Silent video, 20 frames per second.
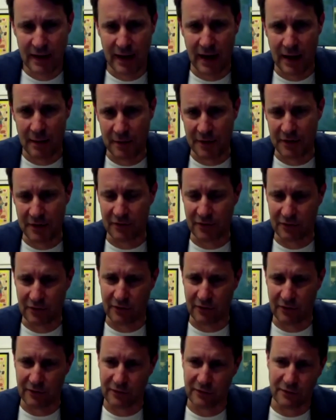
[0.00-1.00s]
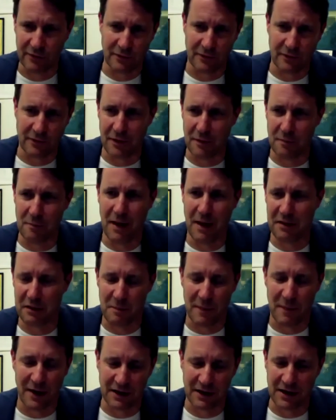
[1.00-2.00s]
I mean, this is a
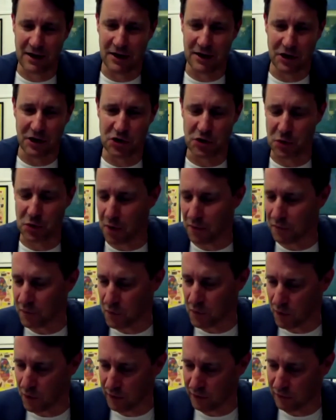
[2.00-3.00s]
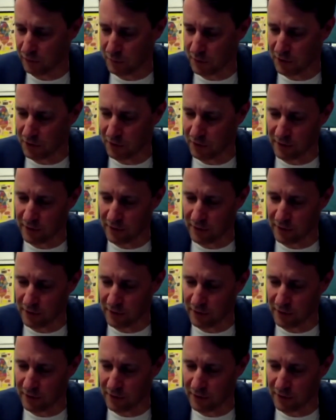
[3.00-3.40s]
mathematical issue, of course, because,